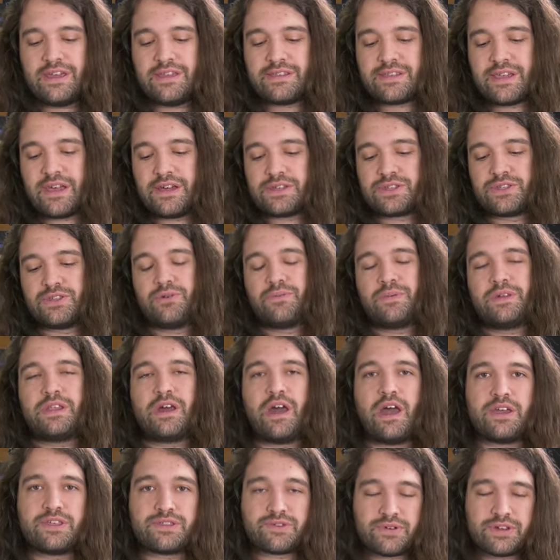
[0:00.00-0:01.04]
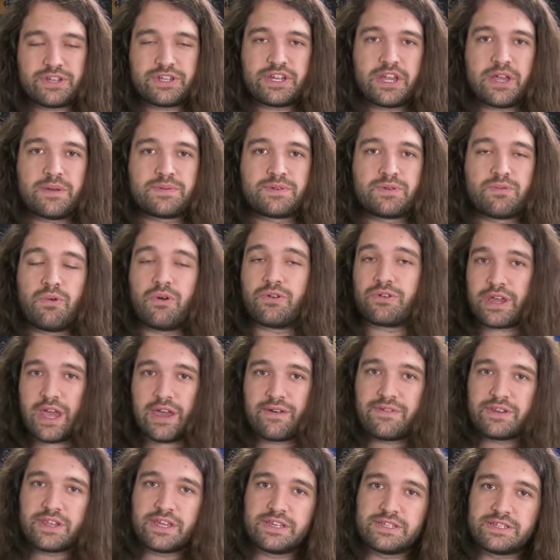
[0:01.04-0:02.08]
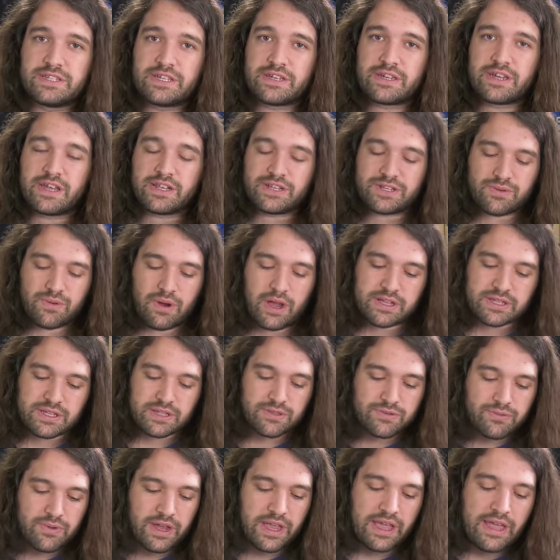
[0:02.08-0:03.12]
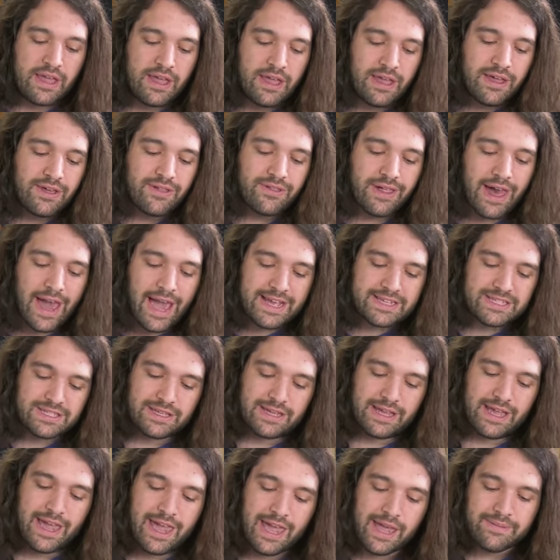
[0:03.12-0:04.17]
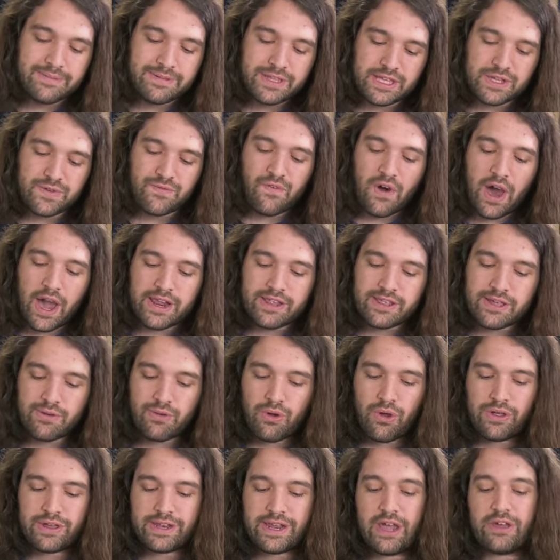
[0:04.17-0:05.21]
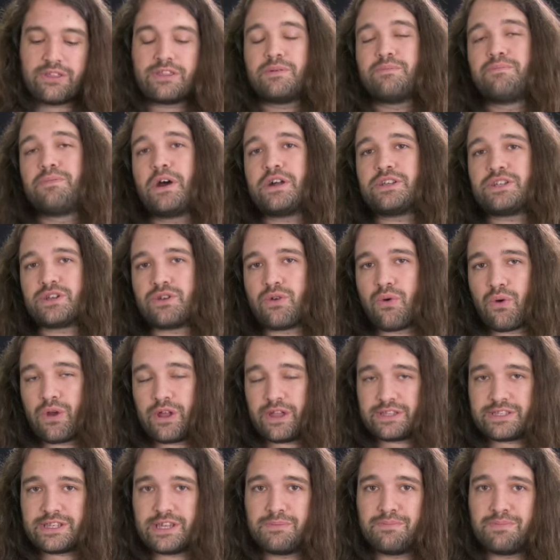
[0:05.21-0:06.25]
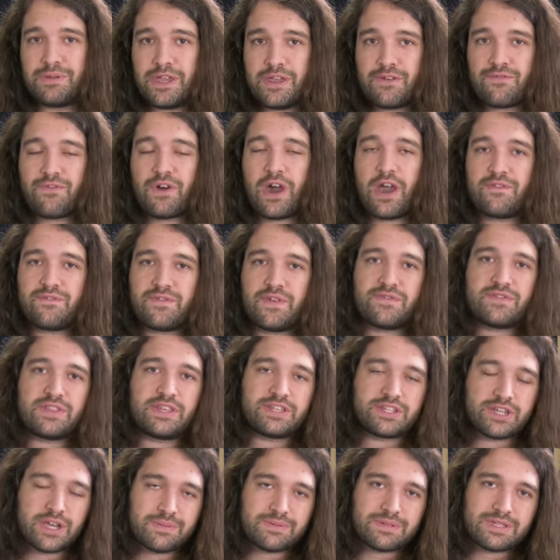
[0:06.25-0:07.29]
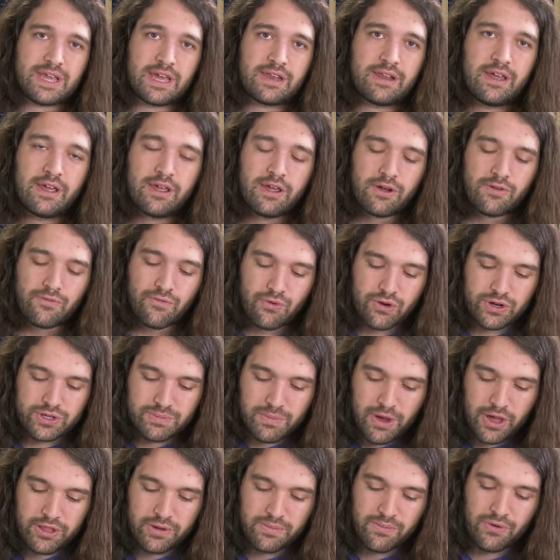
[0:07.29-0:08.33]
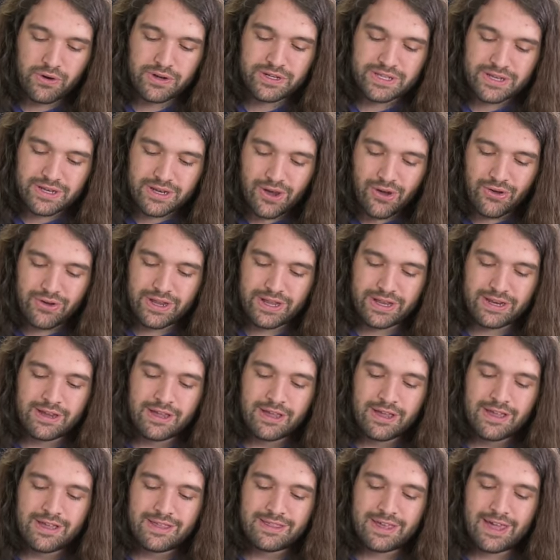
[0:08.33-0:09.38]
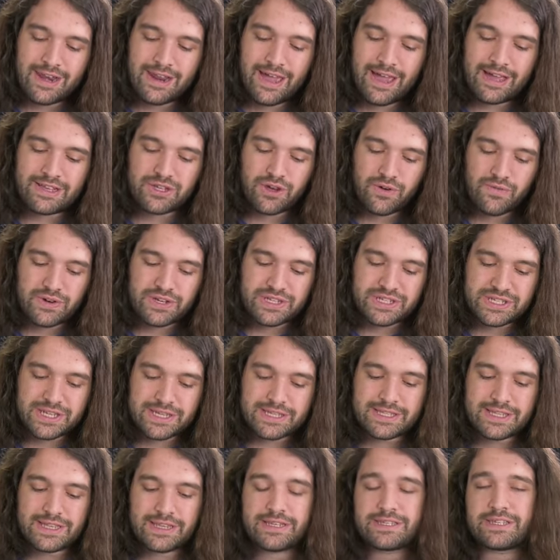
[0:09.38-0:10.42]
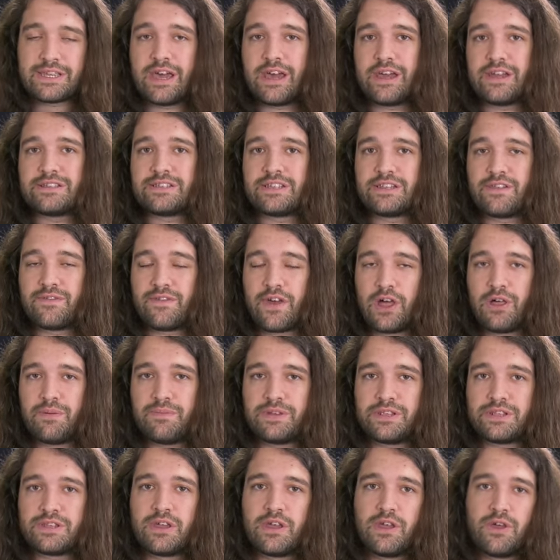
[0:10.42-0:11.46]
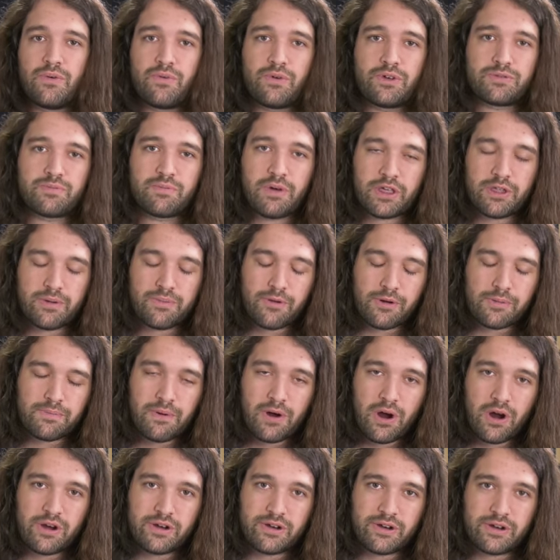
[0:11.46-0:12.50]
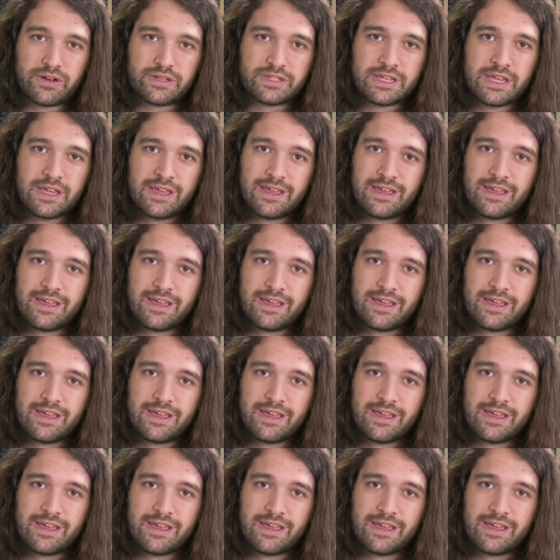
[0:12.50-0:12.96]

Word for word: Intel's looming i3 chips won't have it easy against Ryzen 3. Lastly, AMD is finally rolling out the budget-oriented B550 chipset for its motherboards, noting that it has over 60 designs in development with motherboard partners.